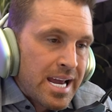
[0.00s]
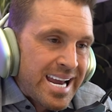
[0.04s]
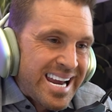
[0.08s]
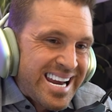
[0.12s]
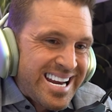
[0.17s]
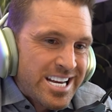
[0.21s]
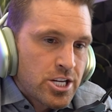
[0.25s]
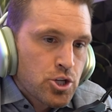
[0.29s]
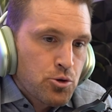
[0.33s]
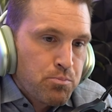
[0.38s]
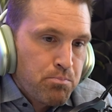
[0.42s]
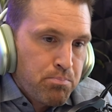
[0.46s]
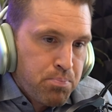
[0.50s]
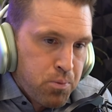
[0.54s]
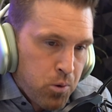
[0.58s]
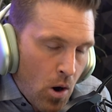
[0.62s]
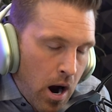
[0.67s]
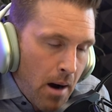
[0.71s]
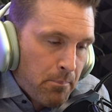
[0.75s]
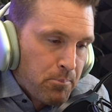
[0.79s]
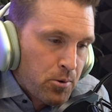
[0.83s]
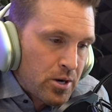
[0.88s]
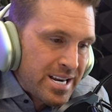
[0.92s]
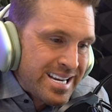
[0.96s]
Each
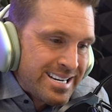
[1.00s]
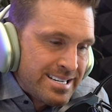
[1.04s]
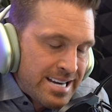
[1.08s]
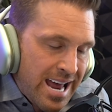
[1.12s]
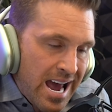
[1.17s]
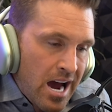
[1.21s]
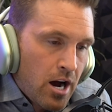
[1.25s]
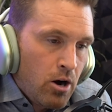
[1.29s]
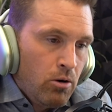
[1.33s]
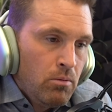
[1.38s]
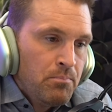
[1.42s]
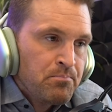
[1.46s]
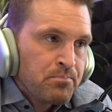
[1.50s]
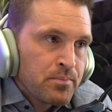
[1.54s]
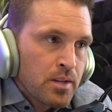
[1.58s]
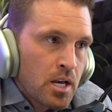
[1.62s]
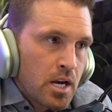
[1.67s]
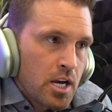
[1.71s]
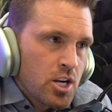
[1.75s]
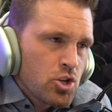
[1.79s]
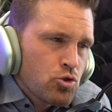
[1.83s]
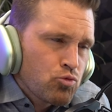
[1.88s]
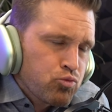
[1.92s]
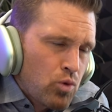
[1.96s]
property now
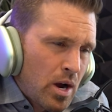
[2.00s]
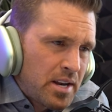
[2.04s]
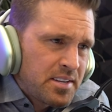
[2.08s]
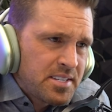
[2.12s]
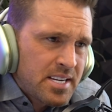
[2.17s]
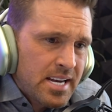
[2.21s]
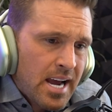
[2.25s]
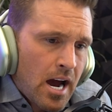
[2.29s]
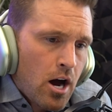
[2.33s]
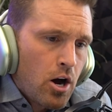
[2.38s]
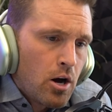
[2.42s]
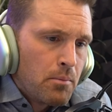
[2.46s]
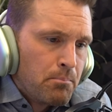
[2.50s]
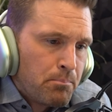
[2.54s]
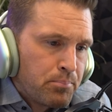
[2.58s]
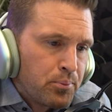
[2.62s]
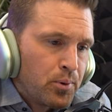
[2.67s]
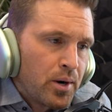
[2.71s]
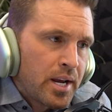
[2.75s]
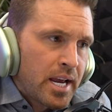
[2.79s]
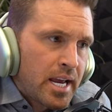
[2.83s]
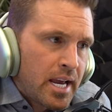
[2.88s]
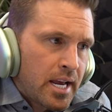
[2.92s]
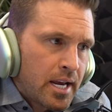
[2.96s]
is renting out and
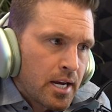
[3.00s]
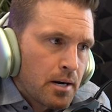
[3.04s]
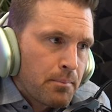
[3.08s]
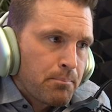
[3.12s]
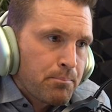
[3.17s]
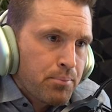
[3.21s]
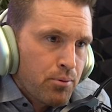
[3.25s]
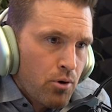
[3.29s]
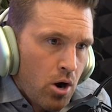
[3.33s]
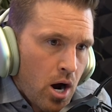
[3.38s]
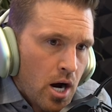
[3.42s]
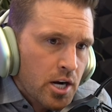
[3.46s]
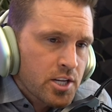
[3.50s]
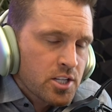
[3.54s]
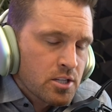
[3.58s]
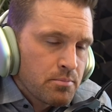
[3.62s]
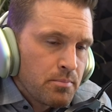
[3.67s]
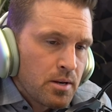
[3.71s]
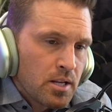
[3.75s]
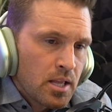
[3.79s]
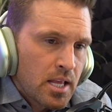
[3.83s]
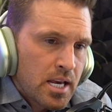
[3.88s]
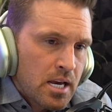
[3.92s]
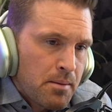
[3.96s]
bringing in
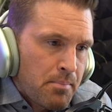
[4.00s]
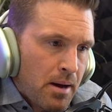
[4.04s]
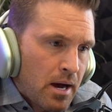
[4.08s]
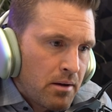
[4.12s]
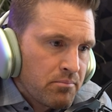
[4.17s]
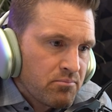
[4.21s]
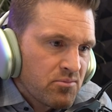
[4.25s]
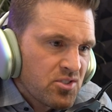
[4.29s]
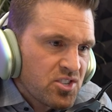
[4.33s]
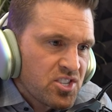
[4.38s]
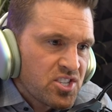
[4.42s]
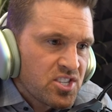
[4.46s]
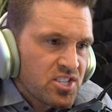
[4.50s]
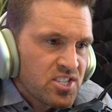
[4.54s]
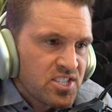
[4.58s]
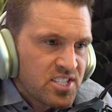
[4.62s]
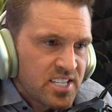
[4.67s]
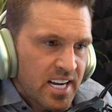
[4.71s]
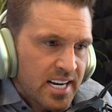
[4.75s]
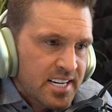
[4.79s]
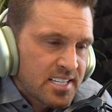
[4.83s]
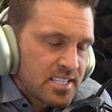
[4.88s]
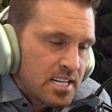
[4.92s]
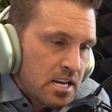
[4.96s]
approximately about
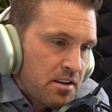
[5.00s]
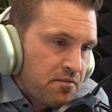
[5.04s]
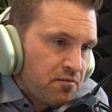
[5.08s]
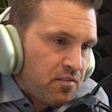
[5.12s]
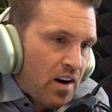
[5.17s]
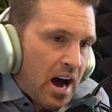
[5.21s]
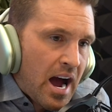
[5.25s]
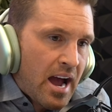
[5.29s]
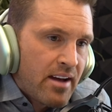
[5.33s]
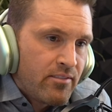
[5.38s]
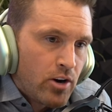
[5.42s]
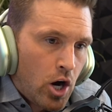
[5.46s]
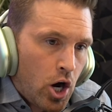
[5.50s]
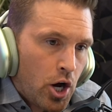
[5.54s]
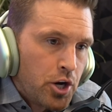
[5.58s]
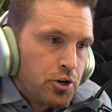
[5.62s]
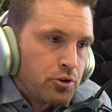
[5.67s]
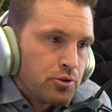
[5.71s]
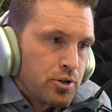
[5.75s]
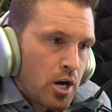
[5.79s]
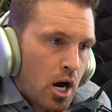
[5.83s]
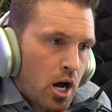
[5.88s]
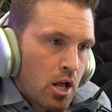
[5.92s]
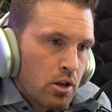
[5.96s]
sixty-five
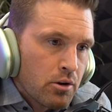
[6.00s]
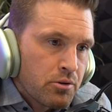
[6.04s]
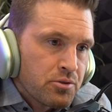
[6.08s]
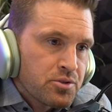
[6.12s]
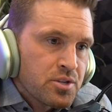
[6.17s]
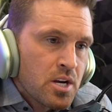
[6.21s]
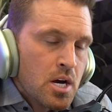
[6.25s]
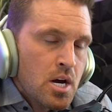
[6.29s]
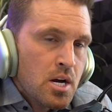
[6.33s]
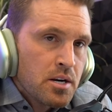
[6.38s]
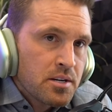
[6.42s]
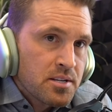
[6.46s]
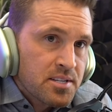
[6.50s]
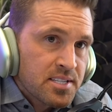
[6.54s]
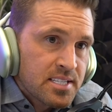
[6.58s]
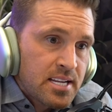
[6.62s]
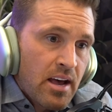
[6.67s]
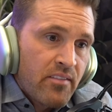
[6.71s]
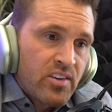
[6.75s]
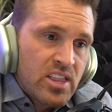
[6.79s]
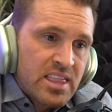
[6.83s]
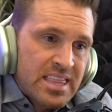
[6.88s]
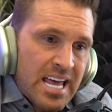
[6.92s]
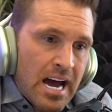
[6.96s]
hundred to
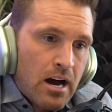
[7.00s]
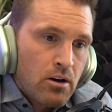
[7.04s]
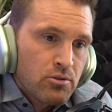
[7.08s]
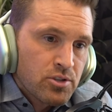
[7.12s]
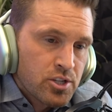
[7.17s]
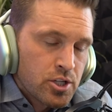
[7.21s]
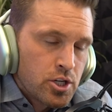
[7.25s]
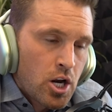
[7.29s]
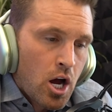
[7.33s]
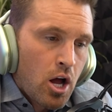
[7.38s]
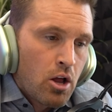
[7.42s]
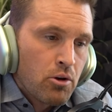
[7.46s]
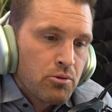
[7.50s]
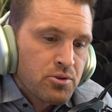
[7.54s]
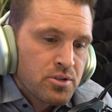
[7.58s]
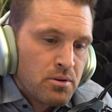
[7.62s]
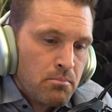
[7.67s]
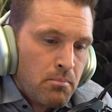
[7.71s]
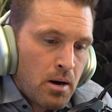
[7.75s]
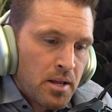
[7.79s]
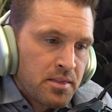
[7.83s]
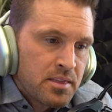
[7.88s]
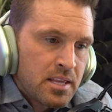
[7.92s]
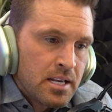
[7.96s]
seven thousand dollars
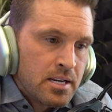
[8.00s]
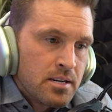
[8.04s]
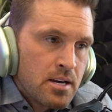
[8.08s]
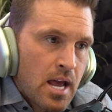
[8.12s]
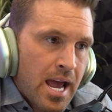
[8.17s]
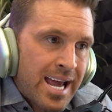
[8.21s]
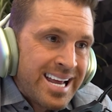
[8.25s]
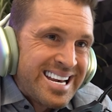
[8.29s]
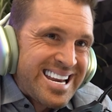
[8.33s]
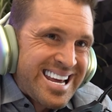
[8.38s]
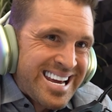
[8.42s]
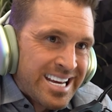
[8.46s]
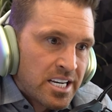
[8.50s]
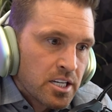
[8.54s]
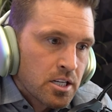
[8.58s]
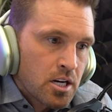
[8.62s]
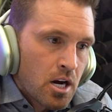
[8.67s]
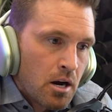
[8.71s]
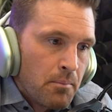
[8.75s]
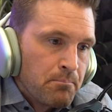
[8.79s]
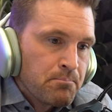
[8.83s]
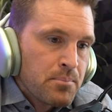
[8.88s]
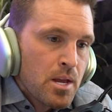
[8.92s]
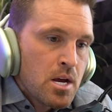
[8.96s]
a month in, in
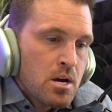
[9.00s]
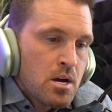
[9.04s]
income.